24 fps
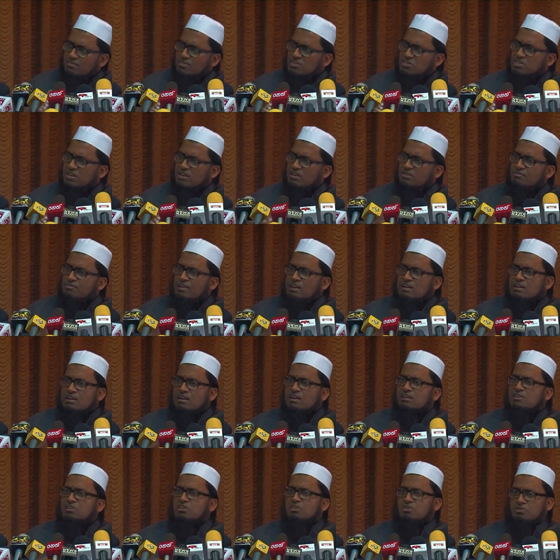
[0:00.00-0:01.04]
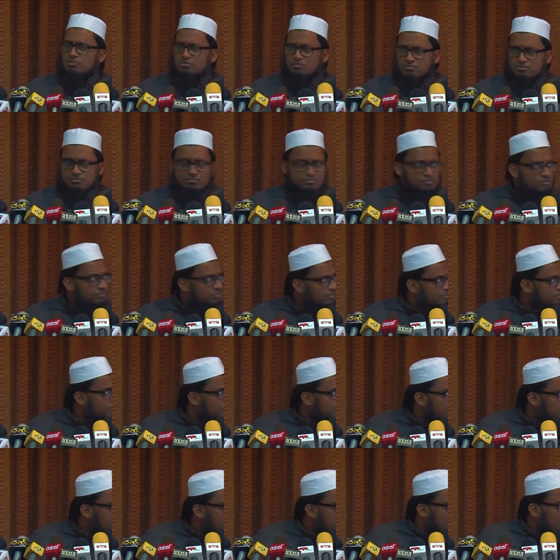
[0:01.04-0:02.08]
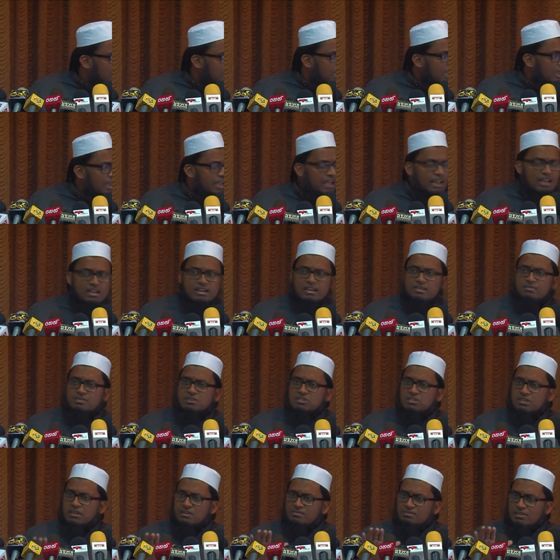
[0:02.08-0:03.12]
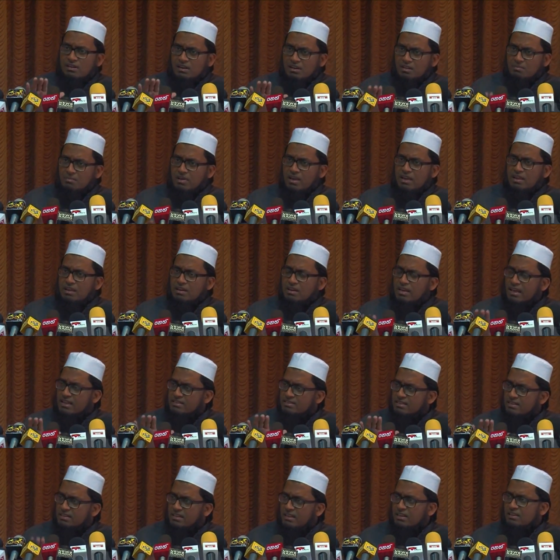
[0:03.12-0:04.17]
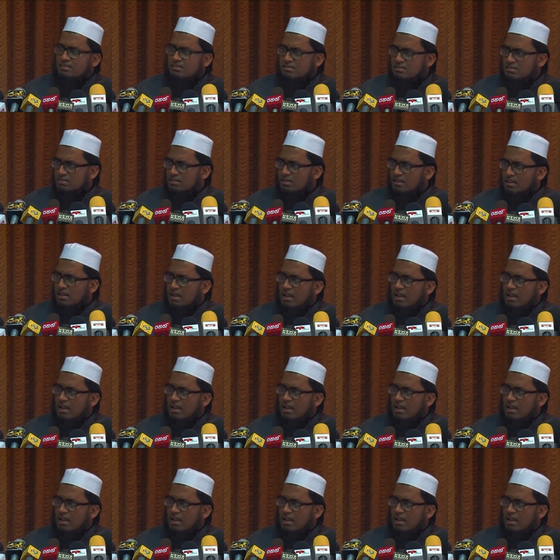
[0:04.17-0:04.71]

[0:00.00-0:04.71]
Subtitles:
division will continue. Halal division will remain as it is,